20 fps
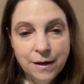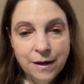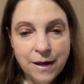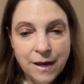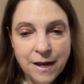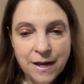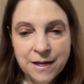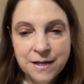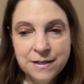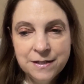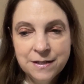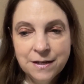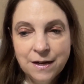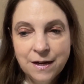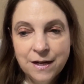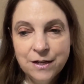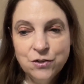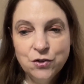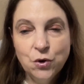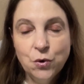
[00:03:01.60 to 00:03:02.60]
And
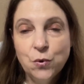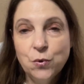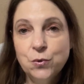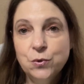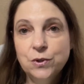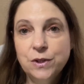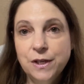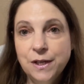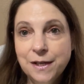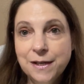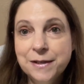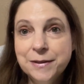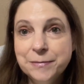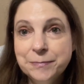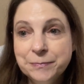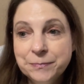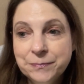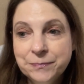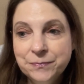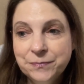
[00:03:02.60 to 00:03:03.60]
I told
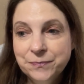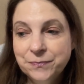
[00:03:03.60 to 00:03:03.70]
him,